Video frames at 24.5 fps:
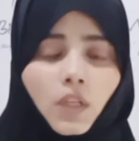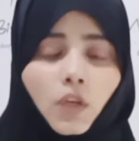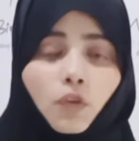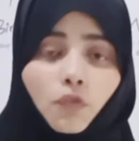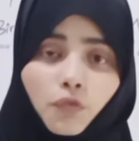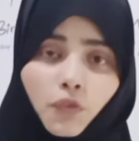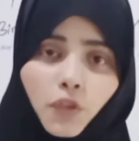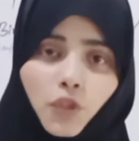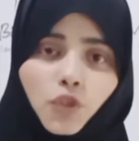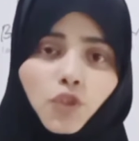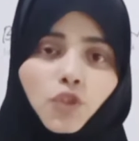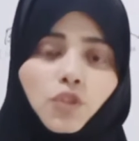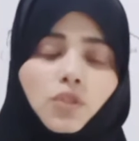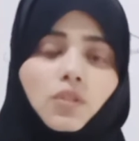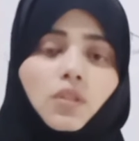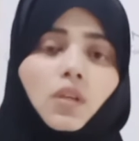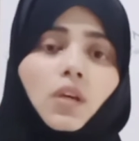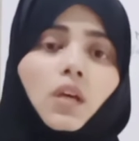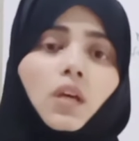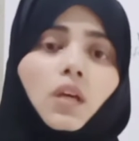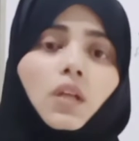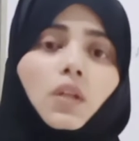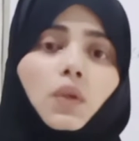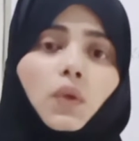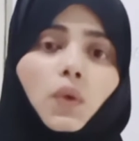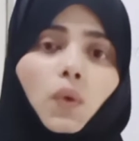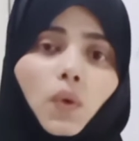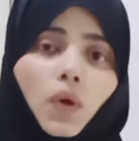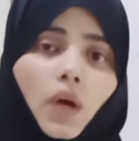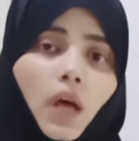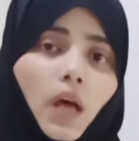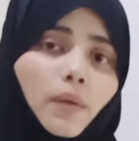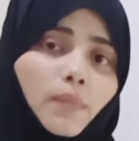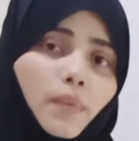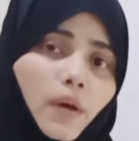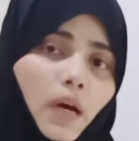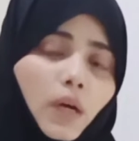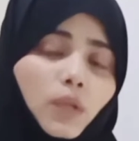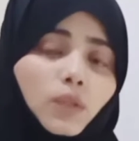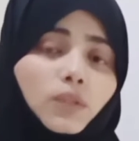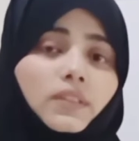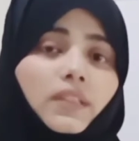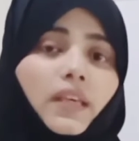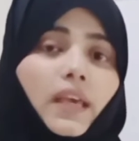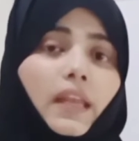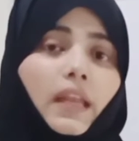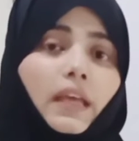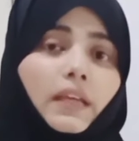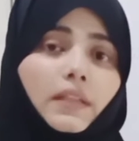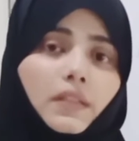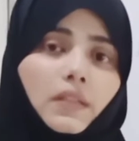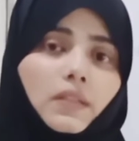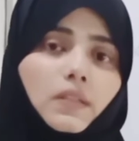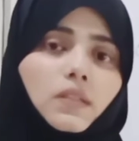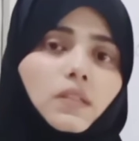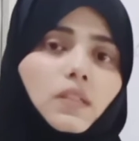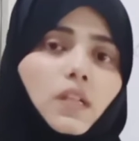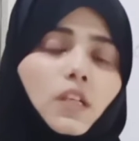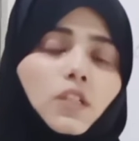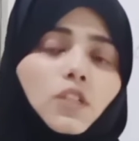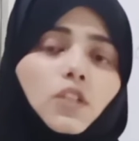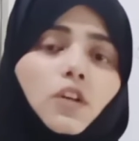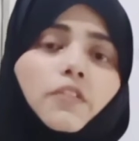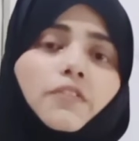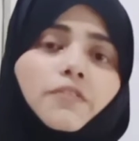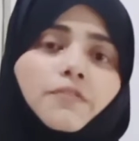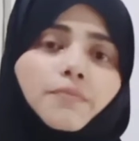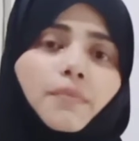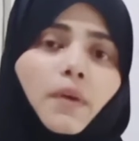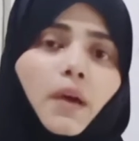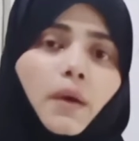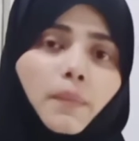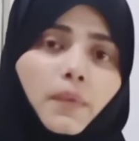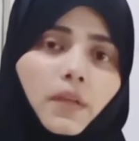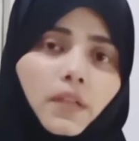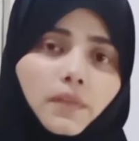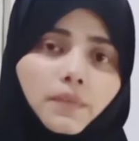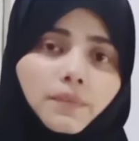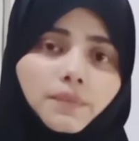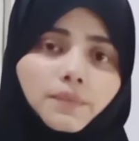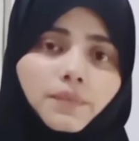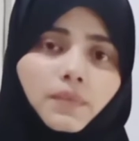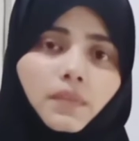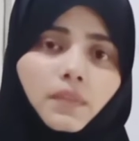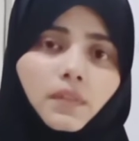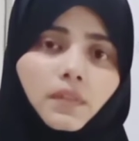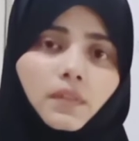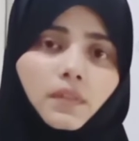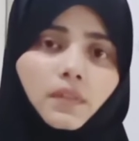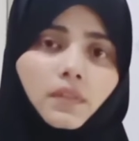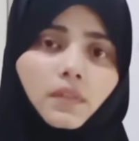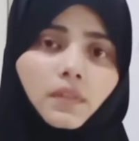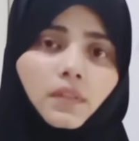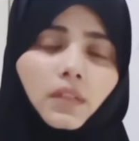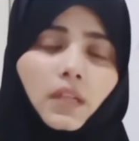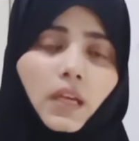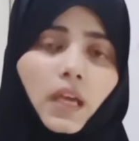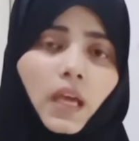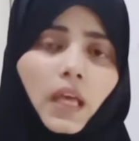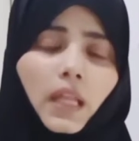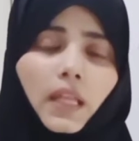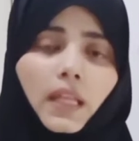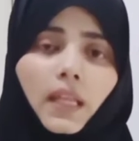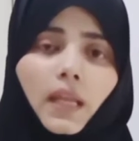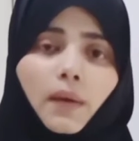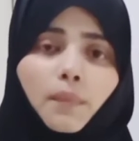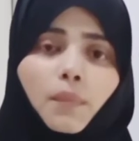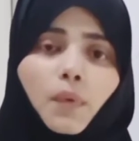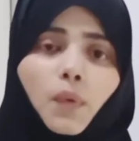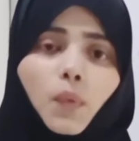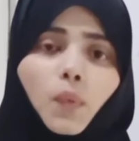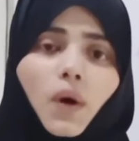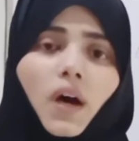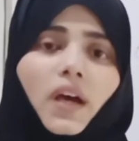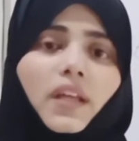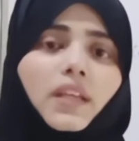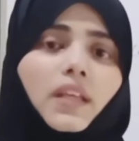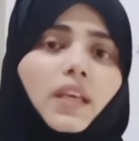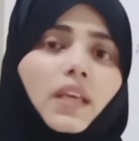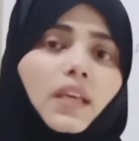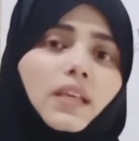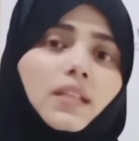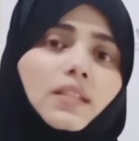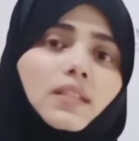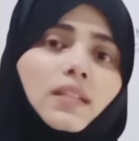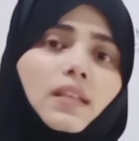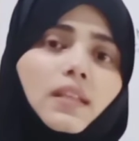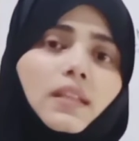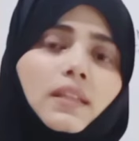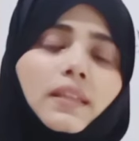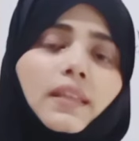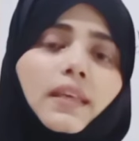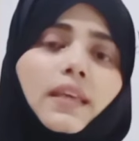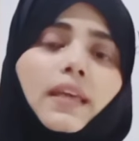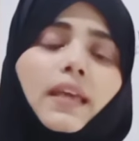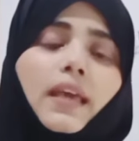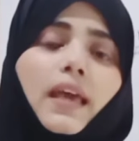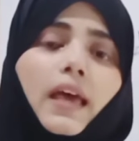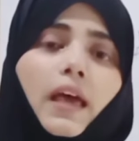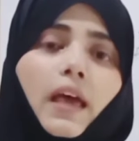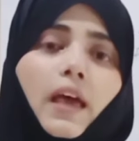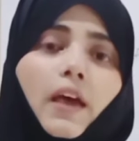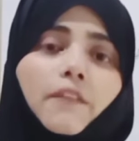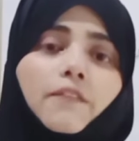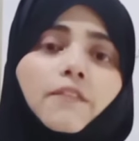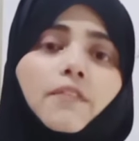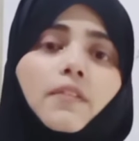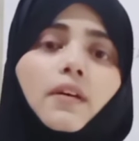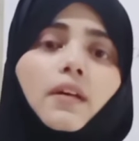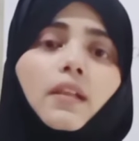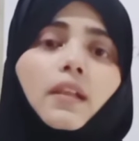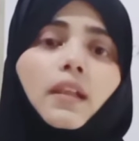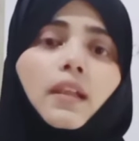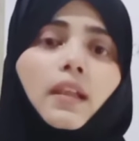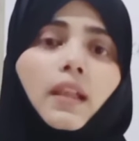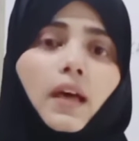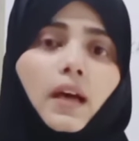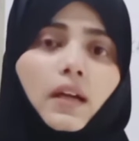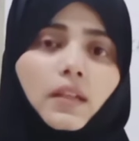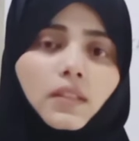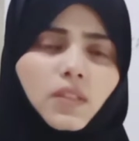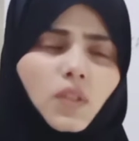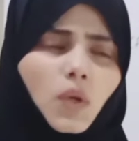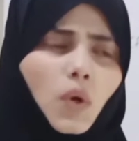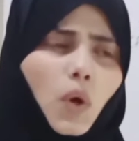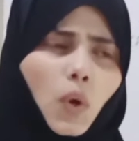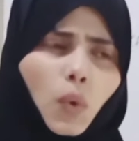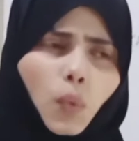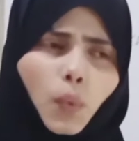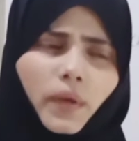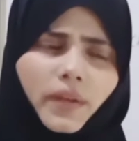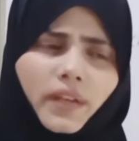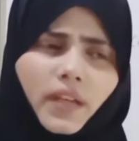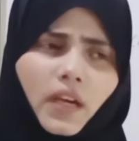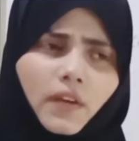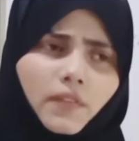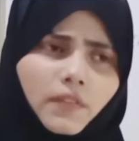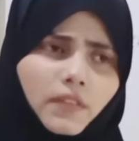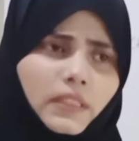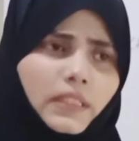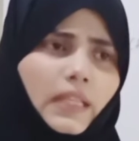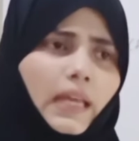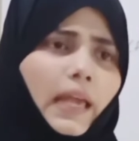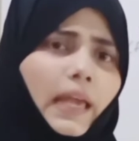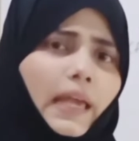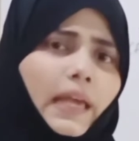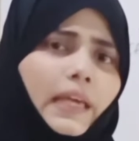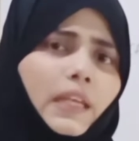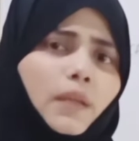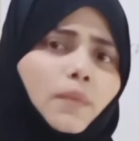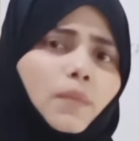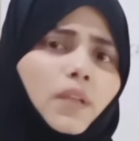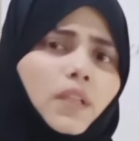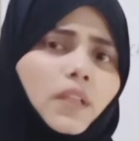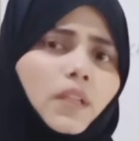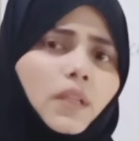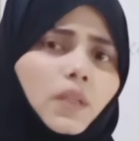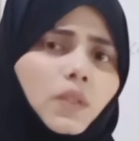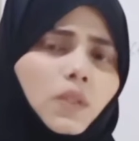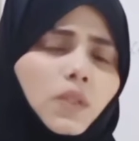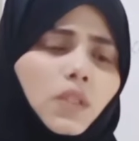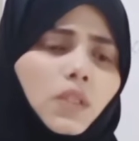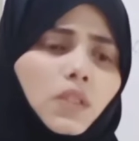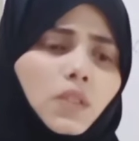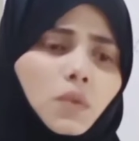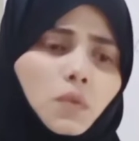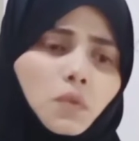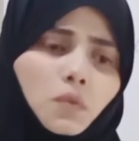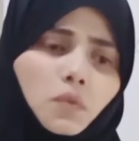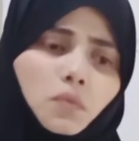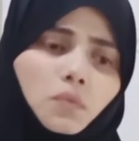We should know about characteristics of mammal. Number 1 is they have lungs. Whatever the animal it is,